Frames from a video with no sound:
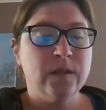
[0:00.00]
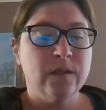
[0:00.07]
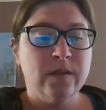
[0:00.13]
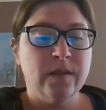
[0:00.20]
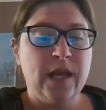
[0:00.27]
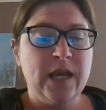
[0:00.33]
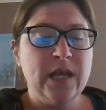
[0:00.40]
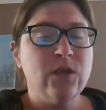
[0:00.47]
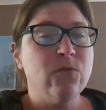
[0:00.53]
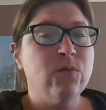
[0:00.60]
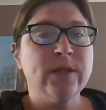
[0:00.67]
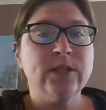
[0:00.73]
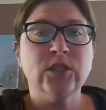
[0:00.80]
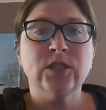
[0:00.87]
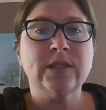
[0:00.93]
like you
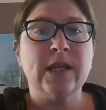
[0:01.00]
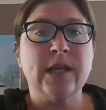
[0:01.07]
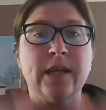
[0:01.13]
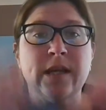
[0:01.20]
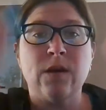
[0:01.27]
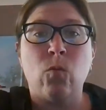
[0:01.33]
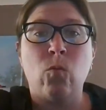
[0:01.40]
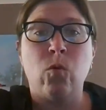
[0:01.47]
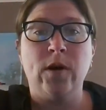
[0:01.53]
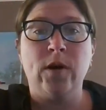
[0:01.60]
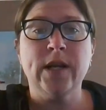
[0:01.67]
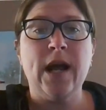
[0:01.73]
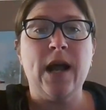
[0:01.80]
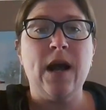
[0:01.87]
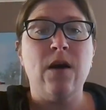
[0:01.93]
can just like work
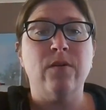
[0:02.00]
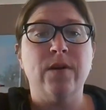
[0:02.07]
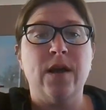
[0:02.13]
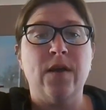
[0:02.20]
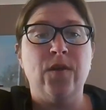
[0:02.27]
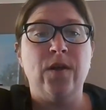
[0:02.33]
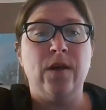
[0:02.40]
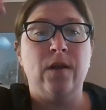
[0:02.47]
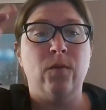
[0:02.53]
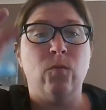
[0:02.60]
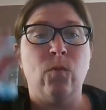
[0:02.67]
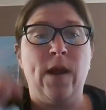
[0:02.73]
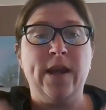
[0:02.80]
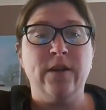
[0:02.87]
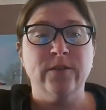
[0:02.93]
it out and then
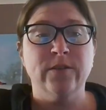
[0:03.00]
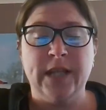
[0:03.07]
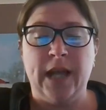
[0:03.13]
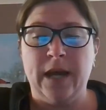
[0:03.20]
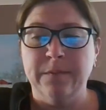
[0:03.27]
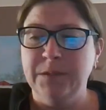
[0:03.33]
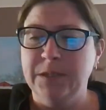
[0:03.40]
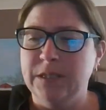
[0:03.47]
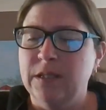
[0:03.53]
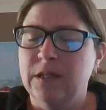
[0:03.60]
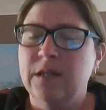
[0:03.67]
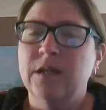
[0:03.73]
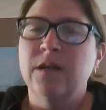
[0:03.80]
write your steps.